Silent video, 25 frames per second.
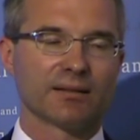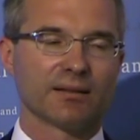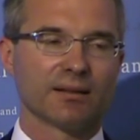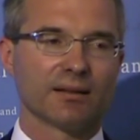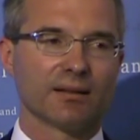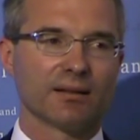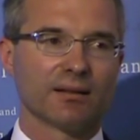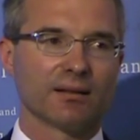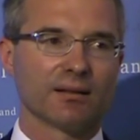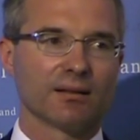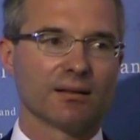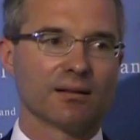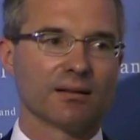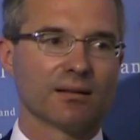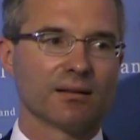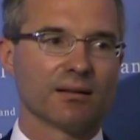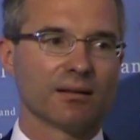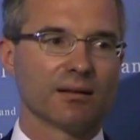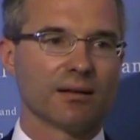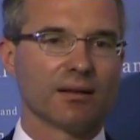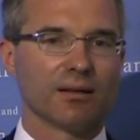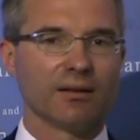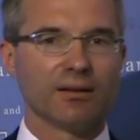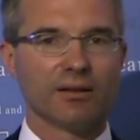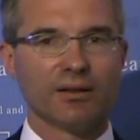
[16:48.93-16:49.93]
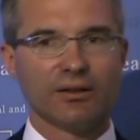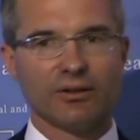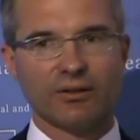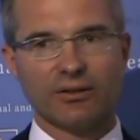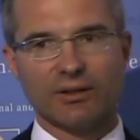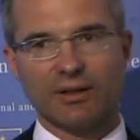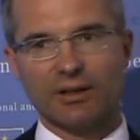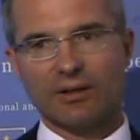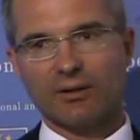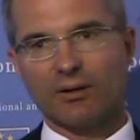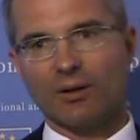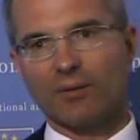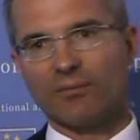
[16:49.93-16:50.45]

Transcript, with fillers: And, uh, and here there are